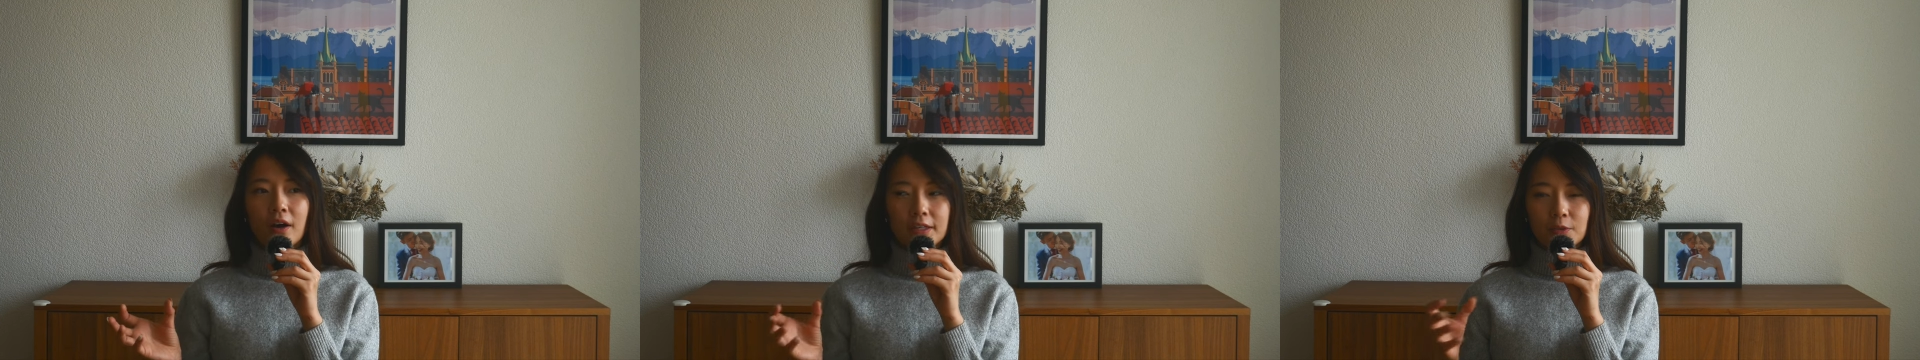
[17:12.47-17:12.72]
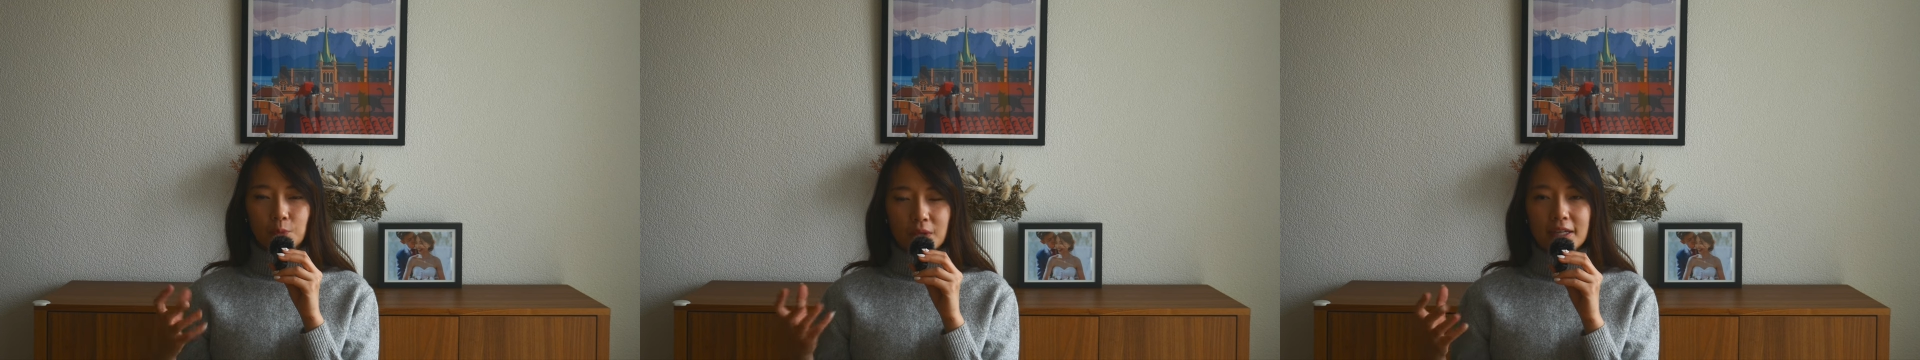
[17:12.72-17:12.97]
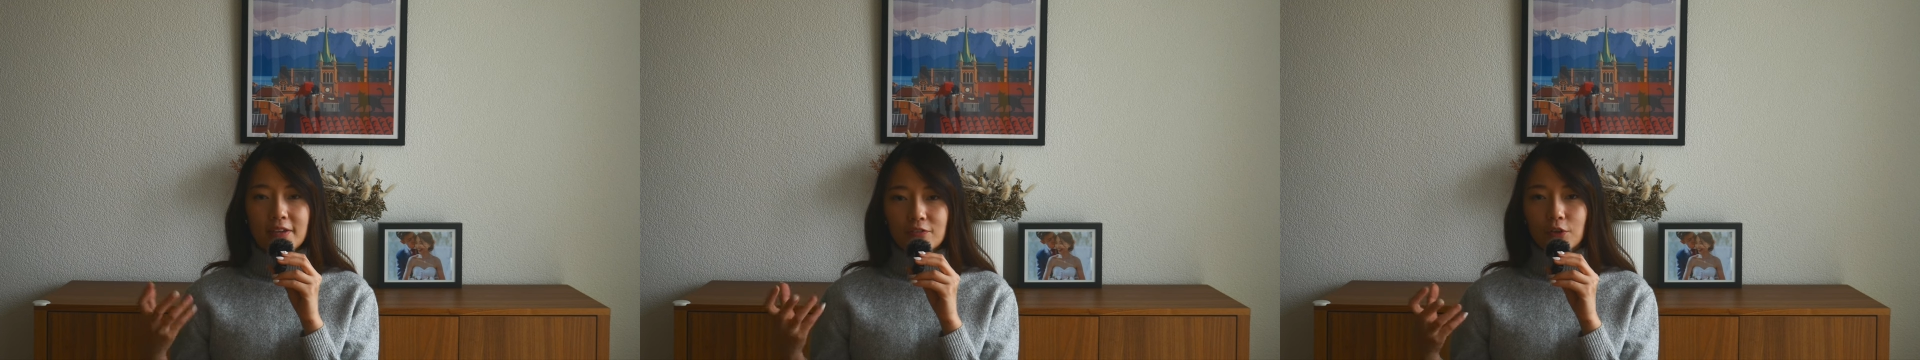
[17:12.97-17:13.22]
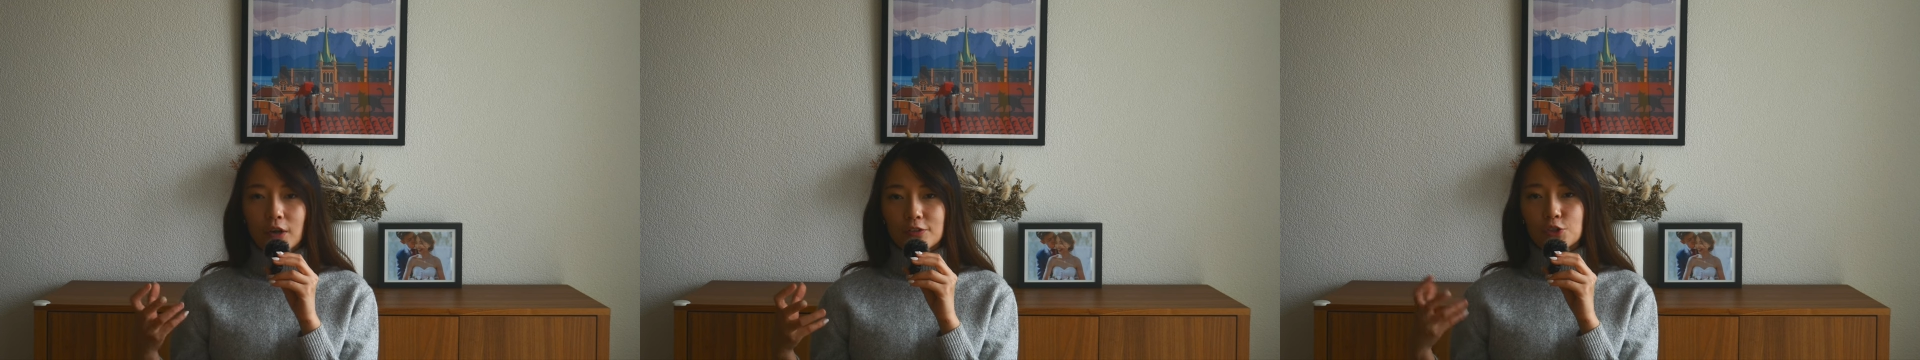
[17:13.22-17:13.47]
it really
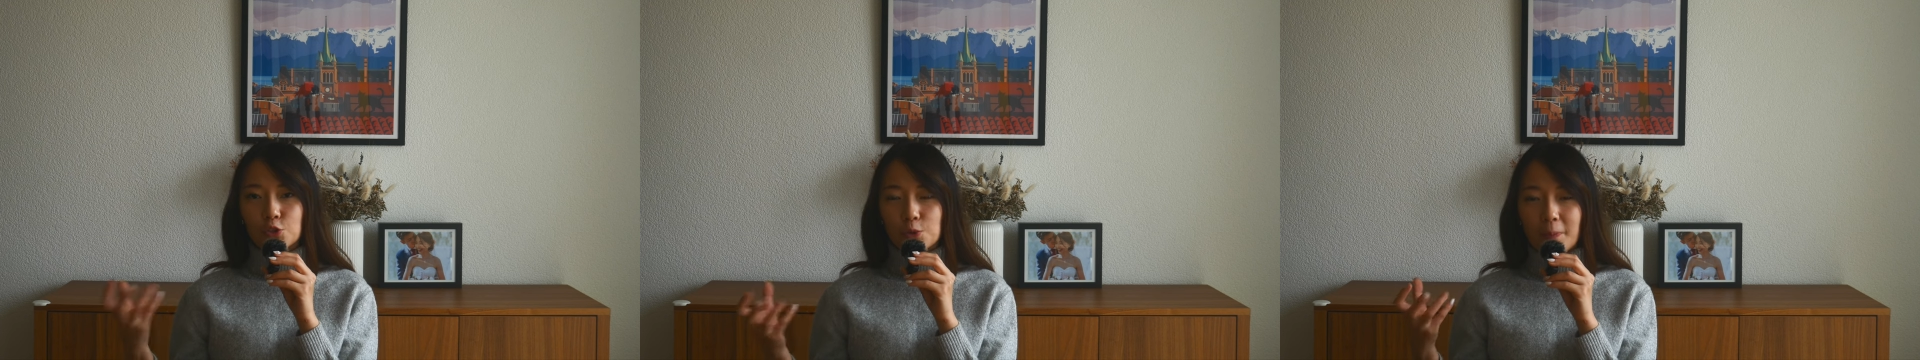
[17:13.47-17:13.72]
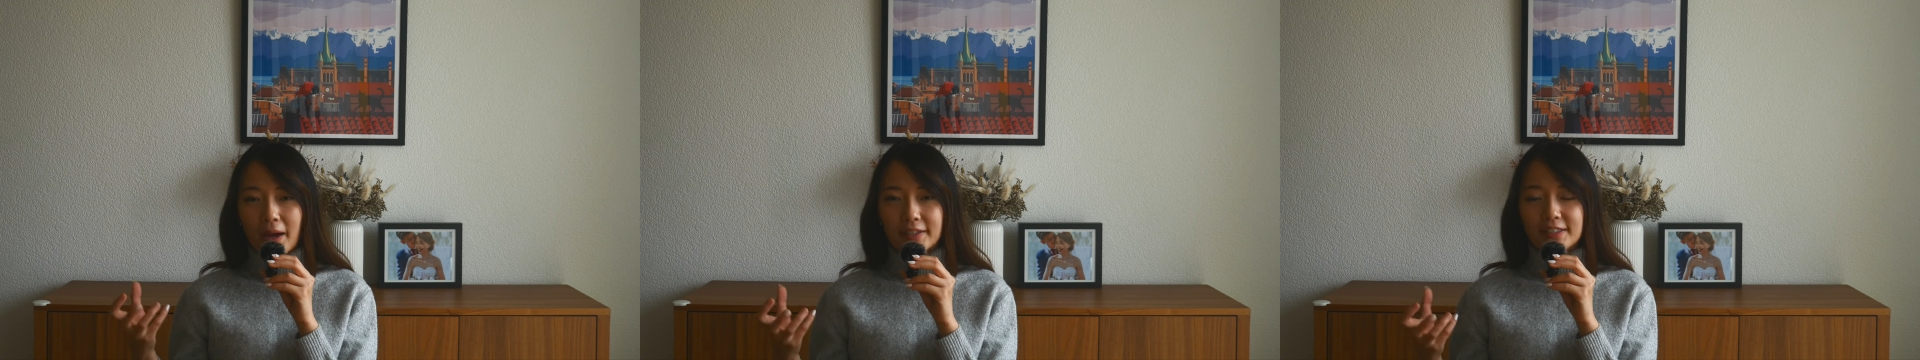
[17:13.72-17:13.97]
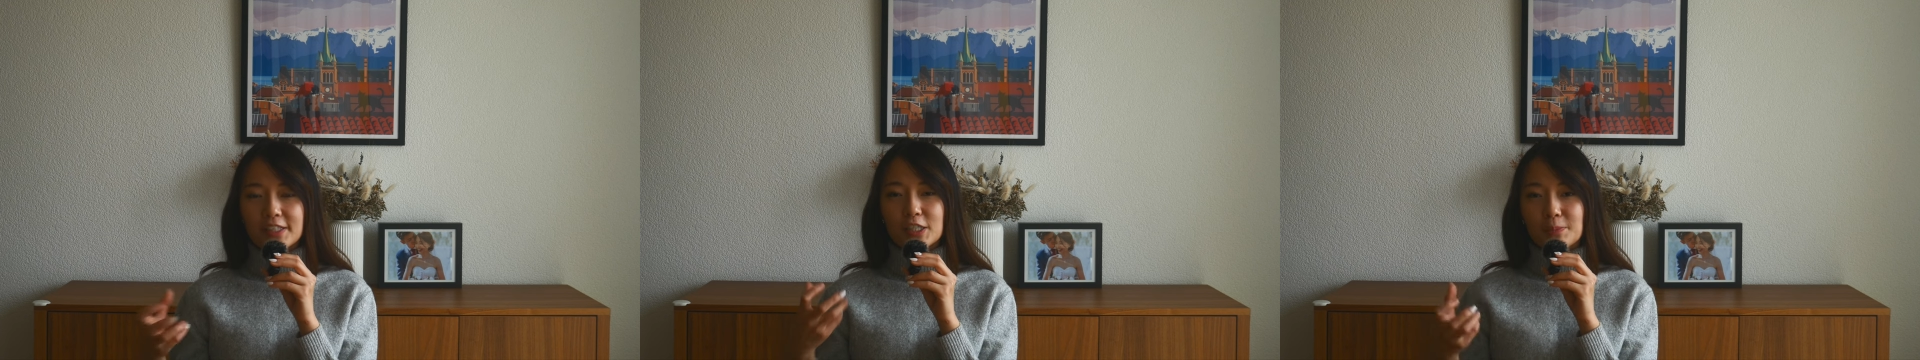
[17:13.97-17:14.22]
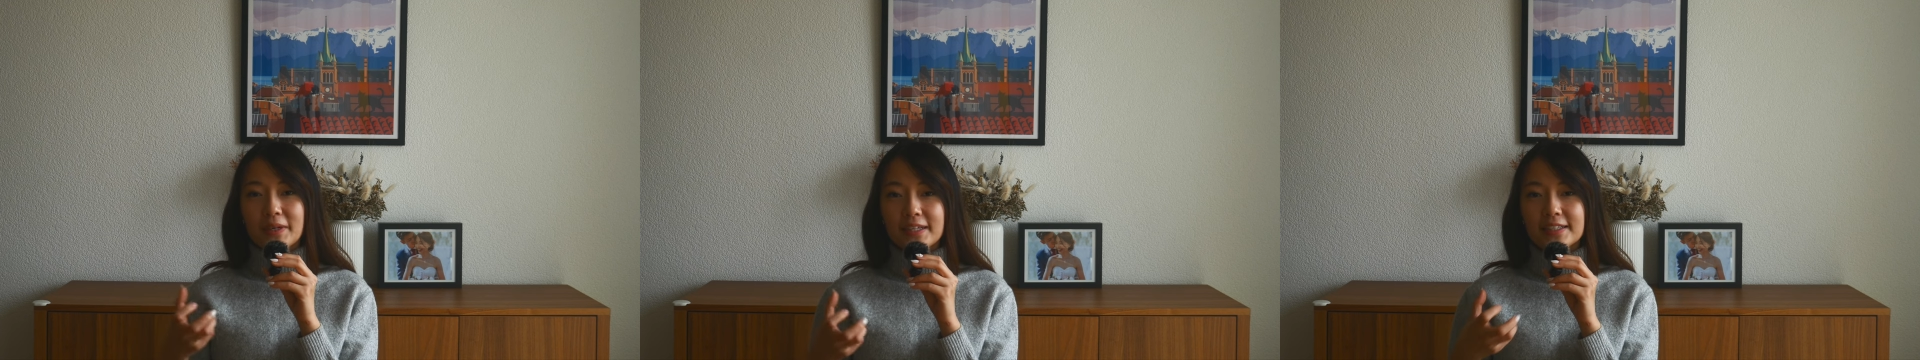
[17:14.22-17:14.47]
involves two
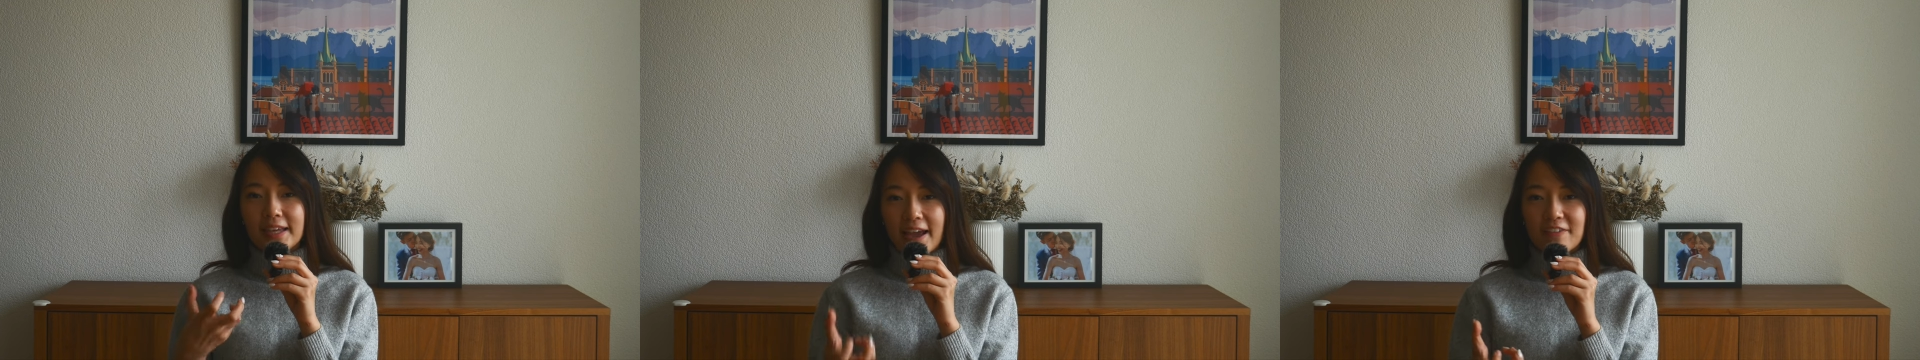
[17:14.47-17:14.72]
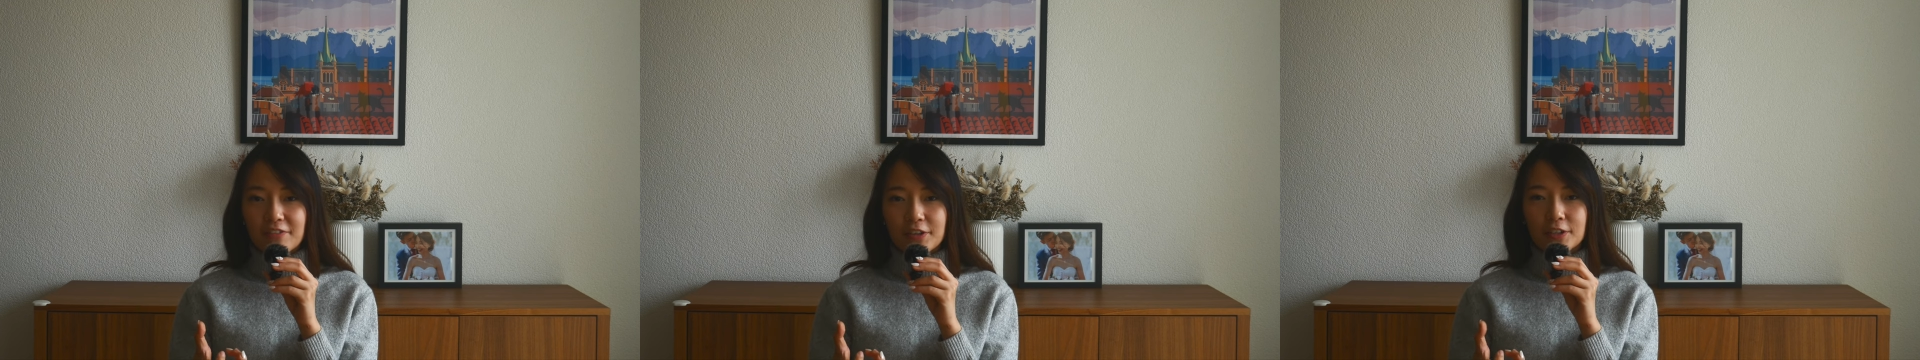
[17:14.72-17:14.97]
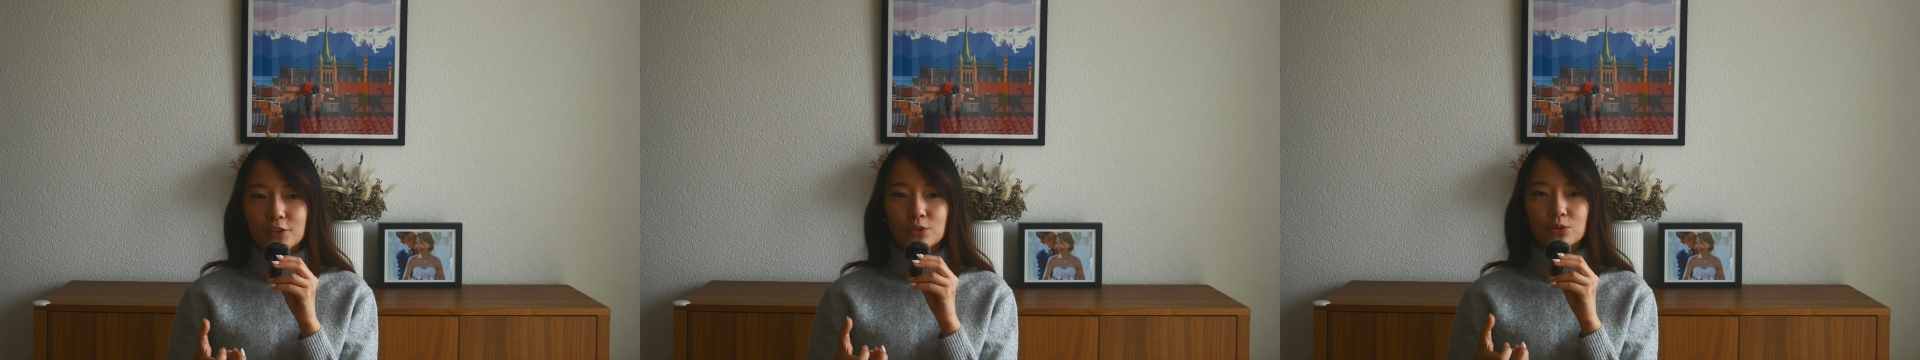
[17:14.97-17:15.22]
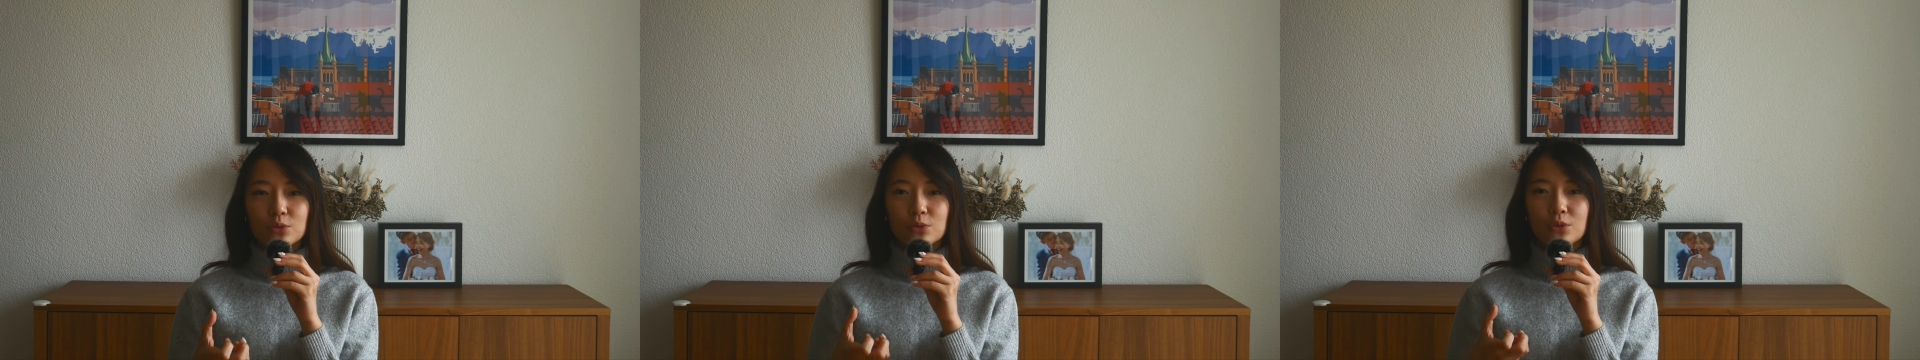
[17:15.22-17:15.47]
parties making the effort
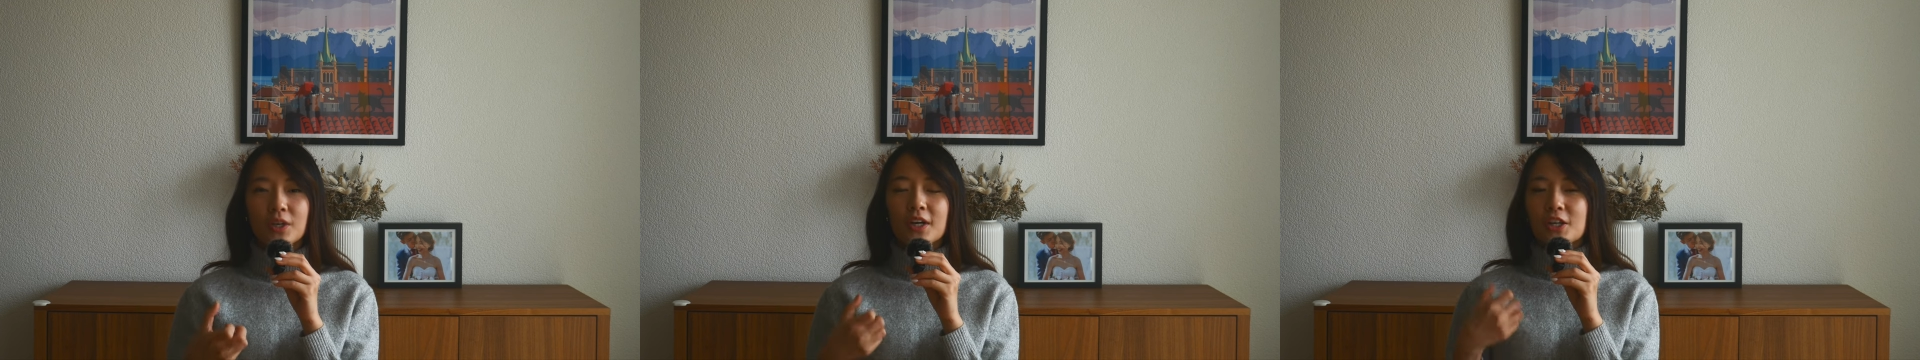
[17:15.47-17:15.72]
to